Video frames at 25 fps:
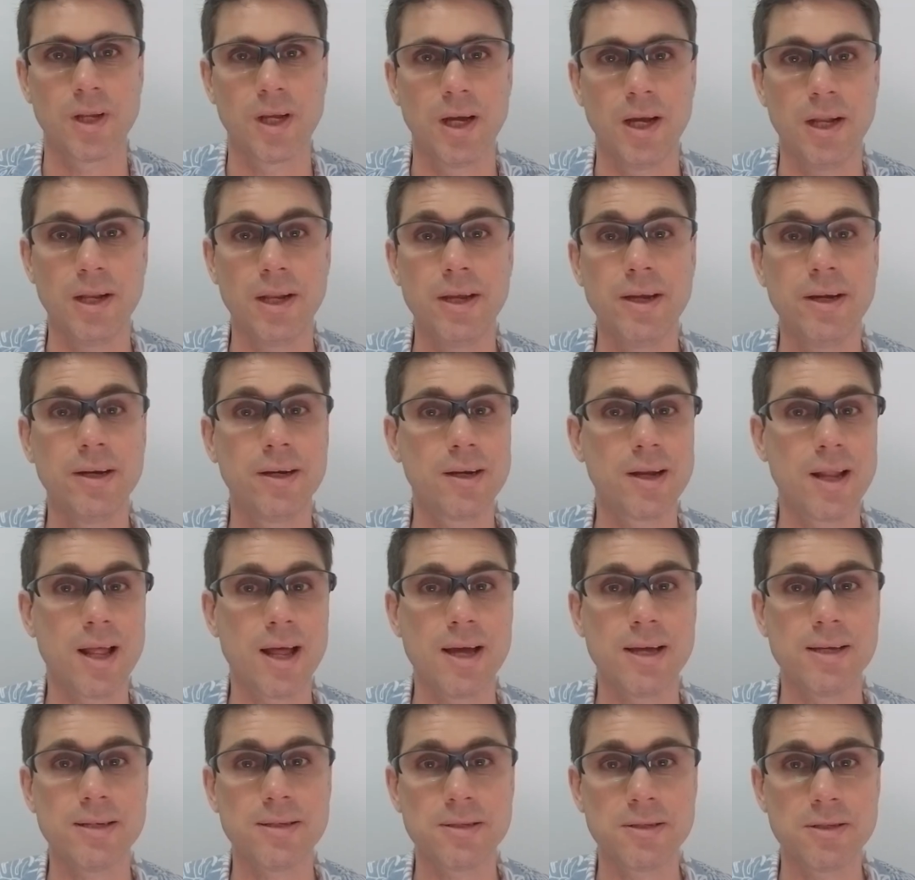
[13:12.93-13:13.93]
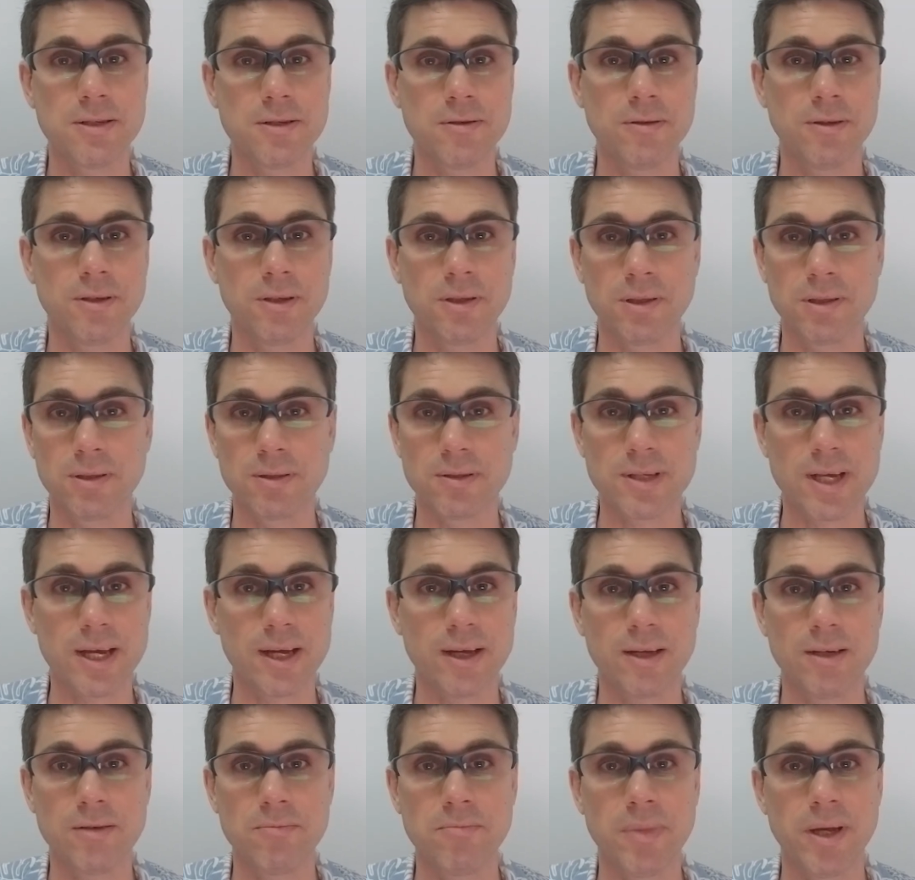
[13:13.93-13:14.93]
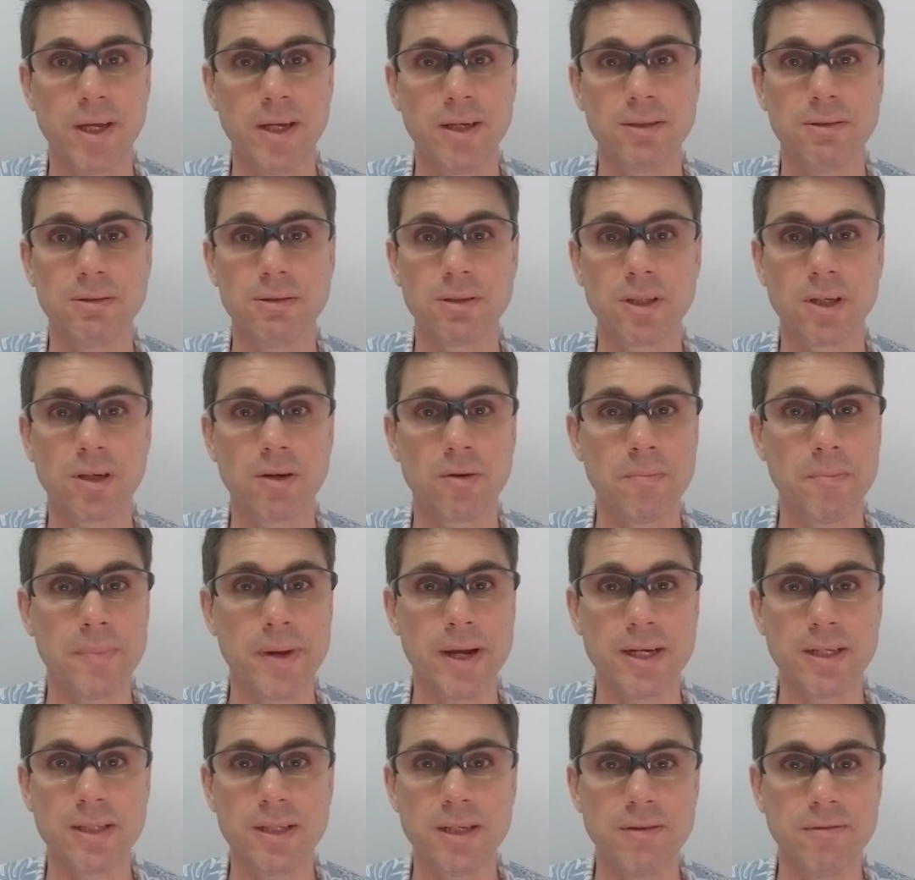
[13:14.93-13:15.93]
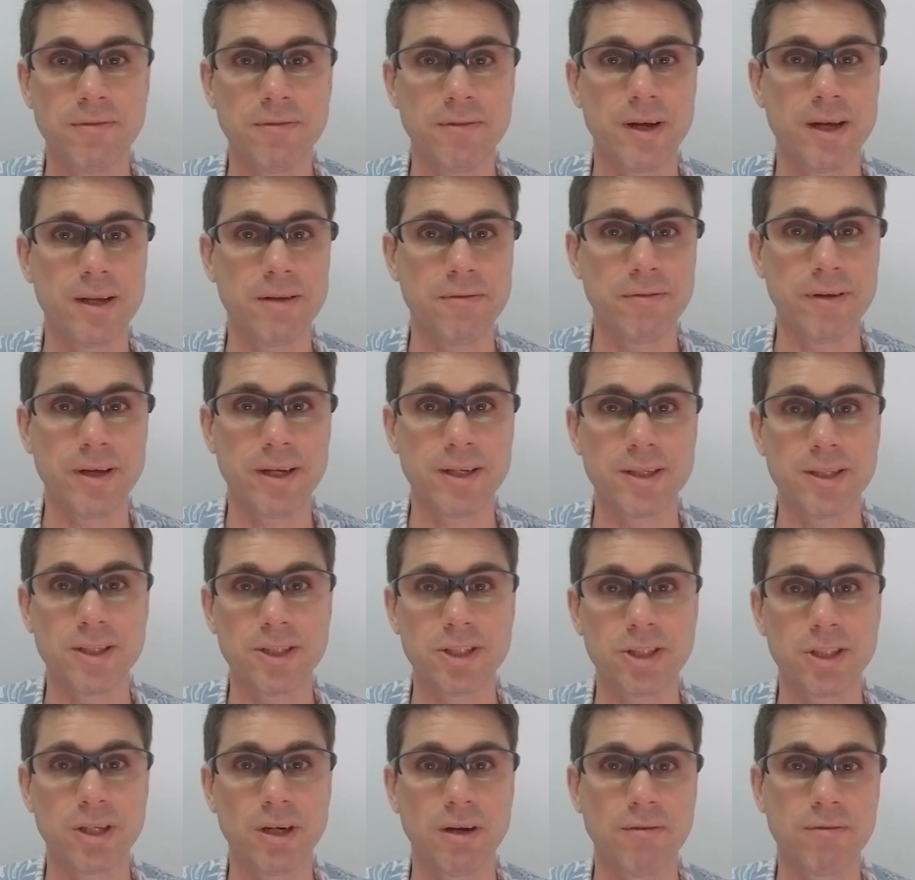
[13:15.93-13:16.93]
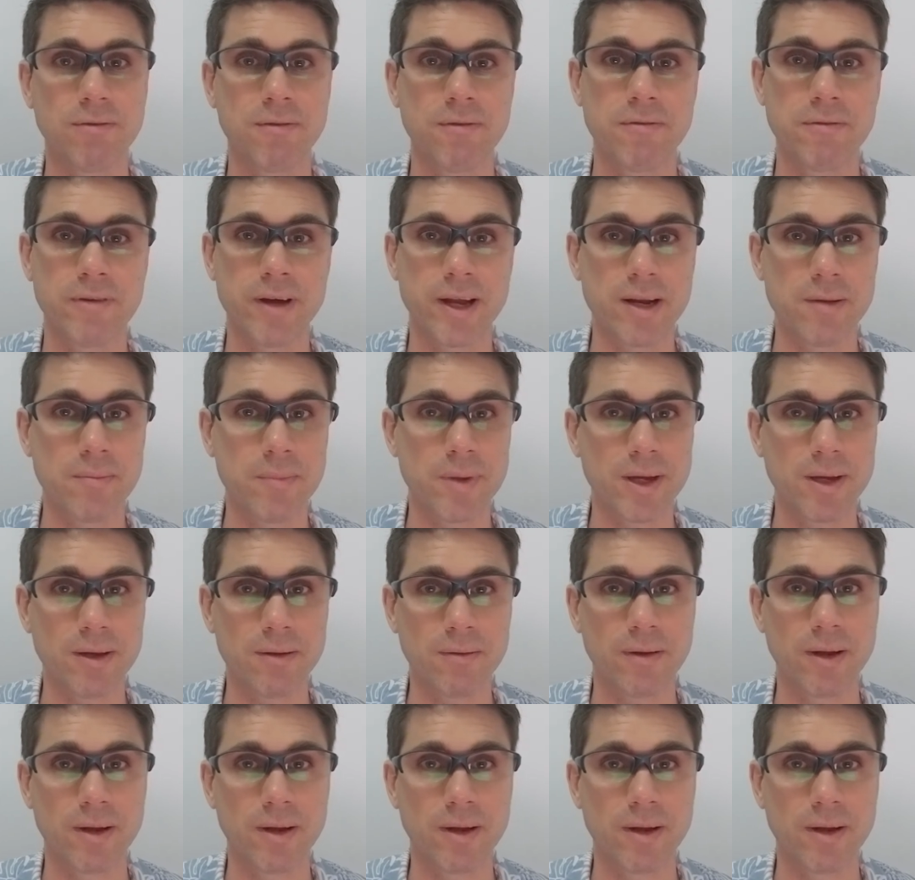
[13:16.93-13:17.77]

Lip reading: And here lies the second main competitive advantage of vannamei.